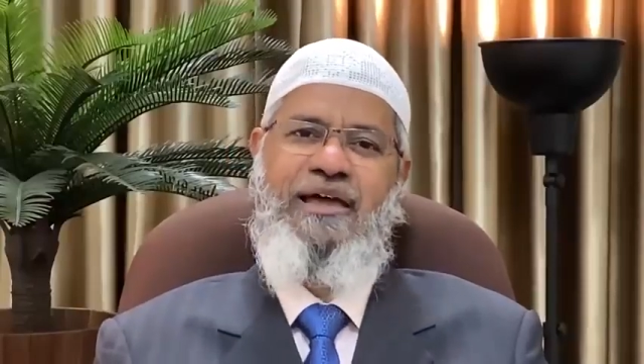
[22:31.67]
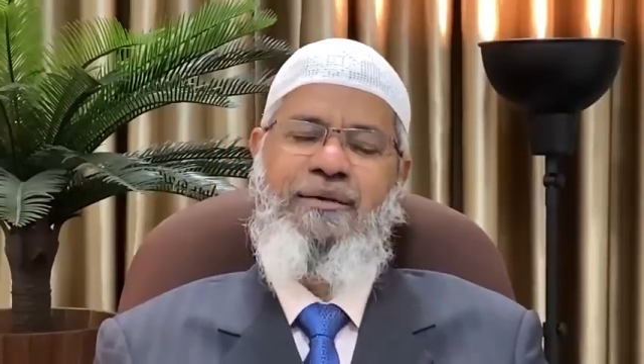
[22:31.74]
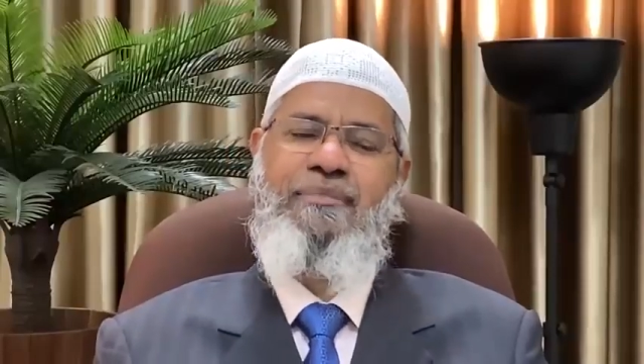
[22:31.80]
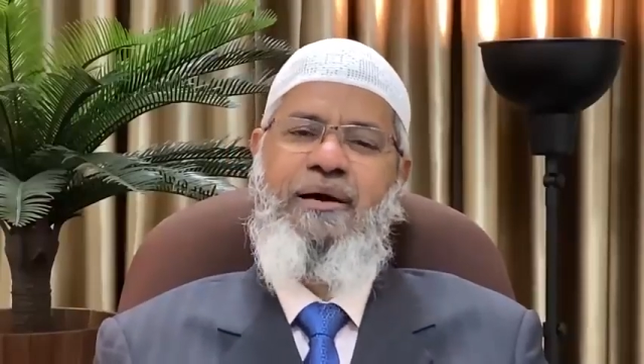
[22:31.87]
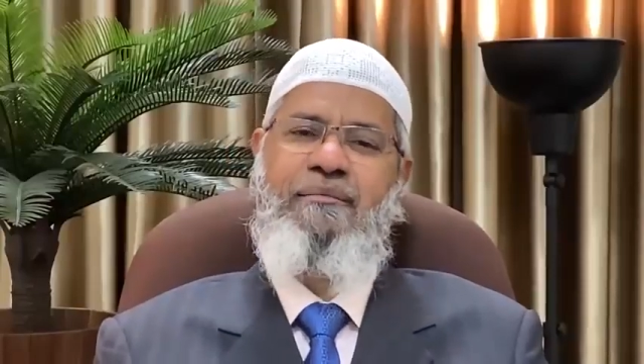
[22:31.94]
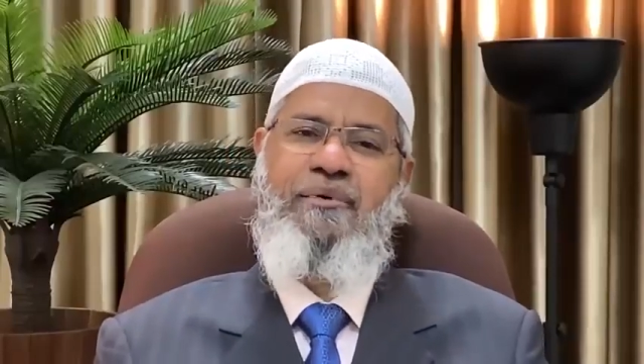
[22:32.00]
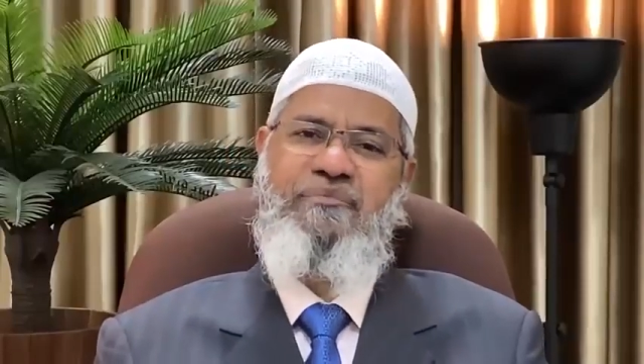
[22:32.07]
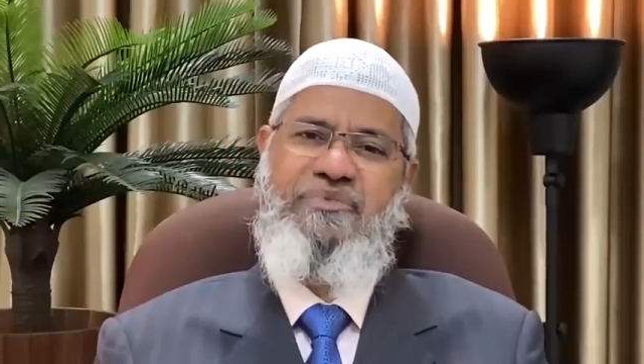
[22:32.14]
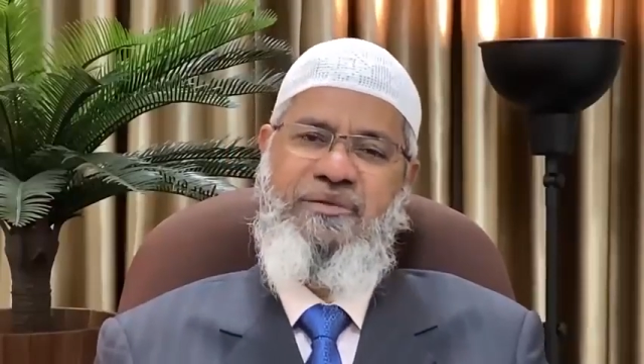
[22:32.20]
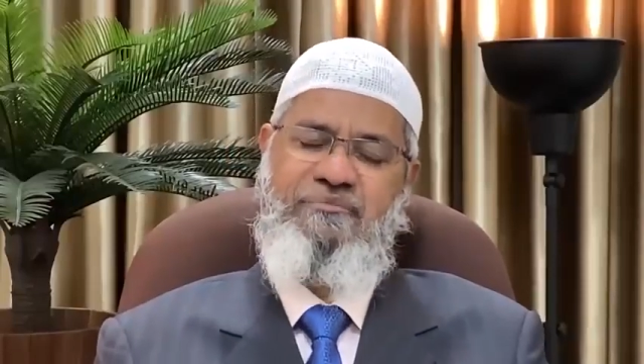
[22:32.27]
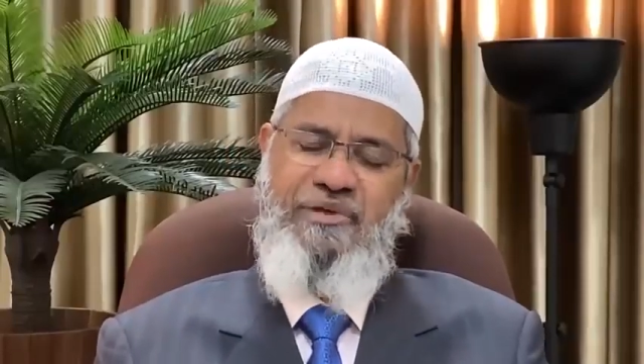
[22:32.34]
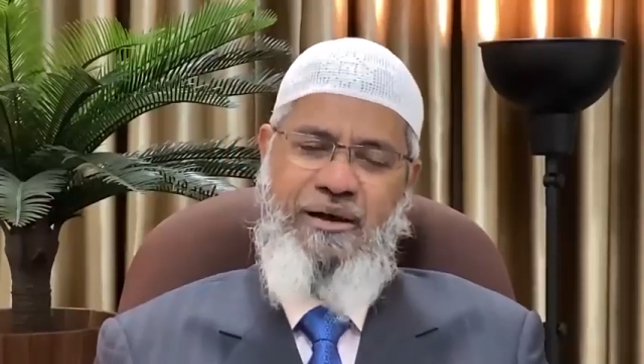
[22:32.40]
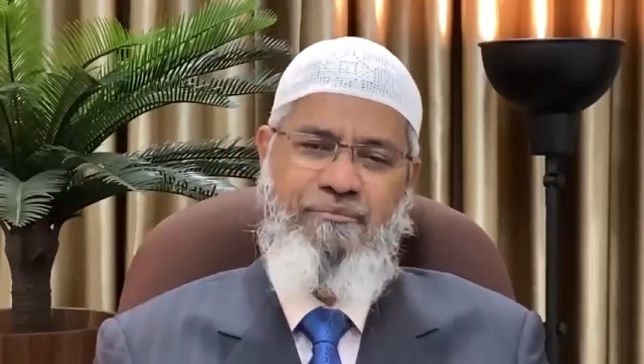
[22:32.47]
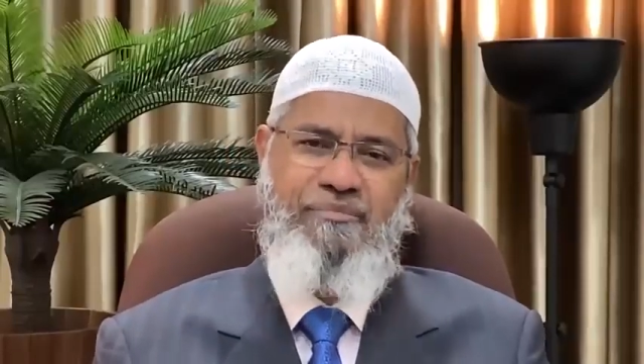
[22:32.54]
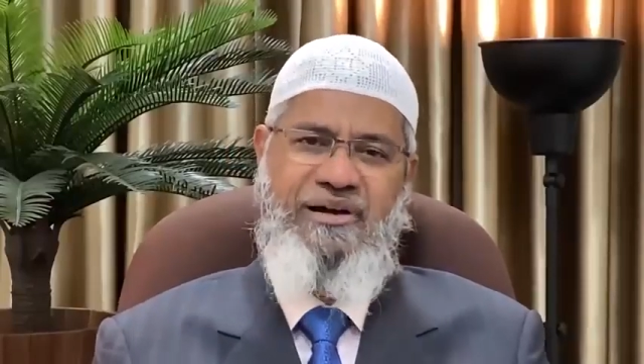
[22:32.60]
by Imam
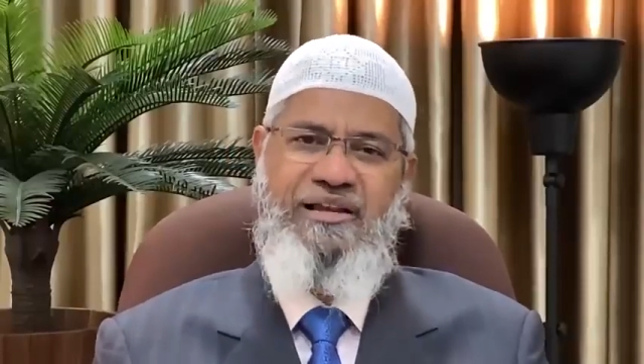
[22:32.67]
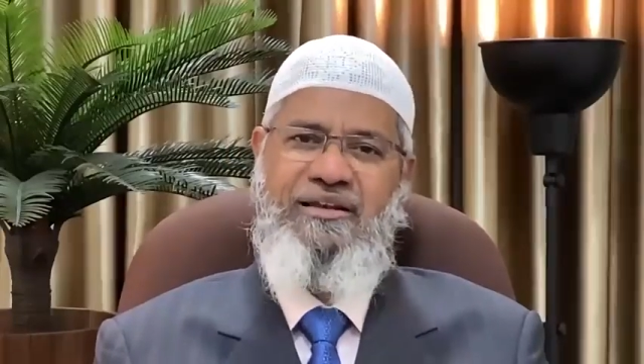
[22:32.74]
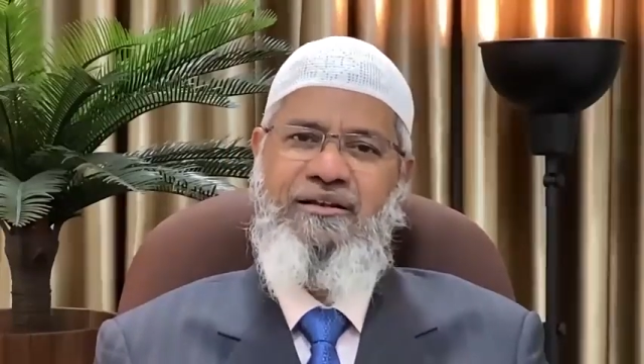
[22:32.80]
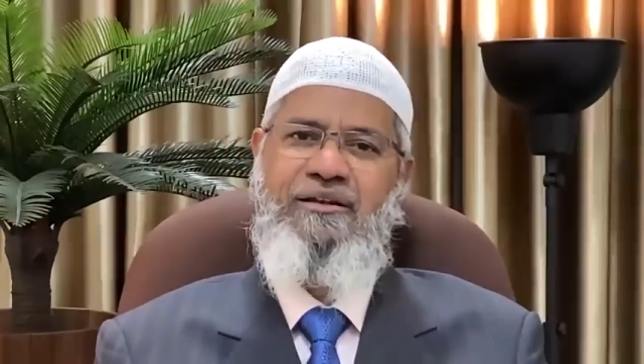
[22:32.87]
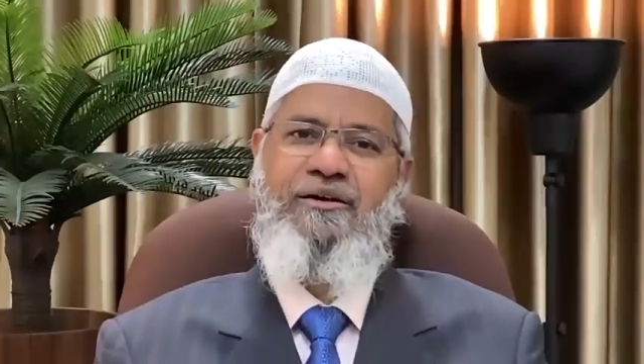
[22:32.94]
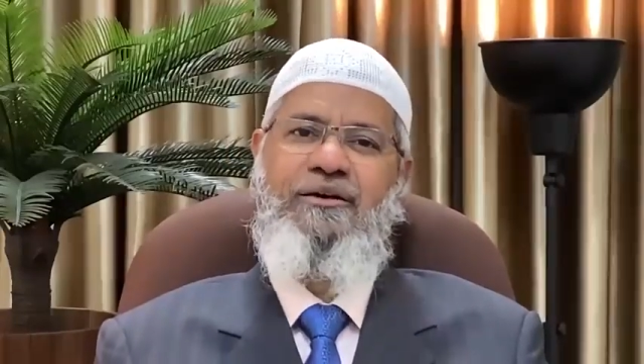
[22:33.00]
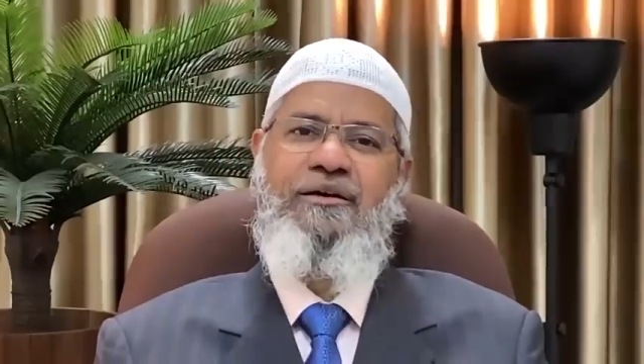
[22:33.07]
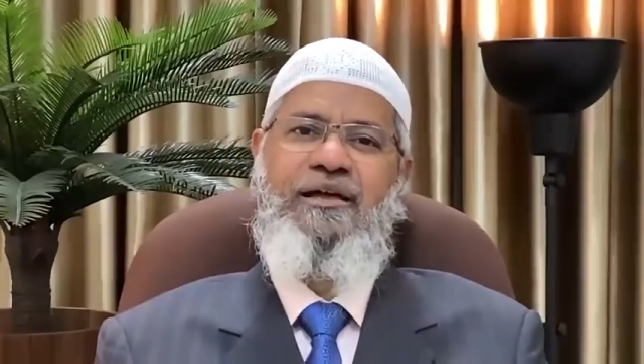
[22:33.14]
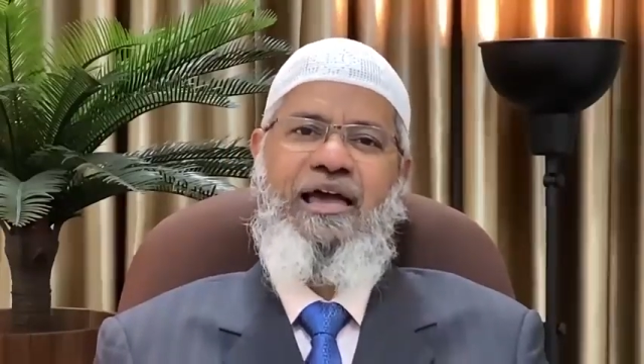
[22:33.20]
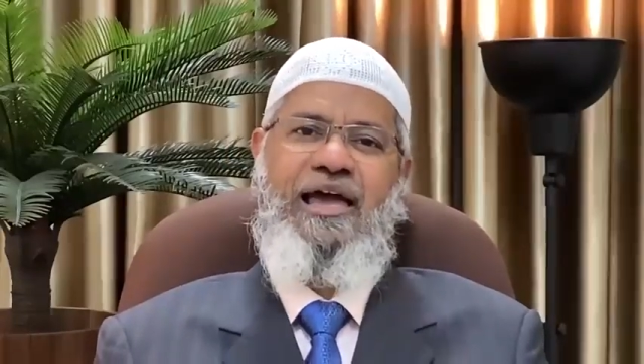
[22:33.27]
Ibn Hanbal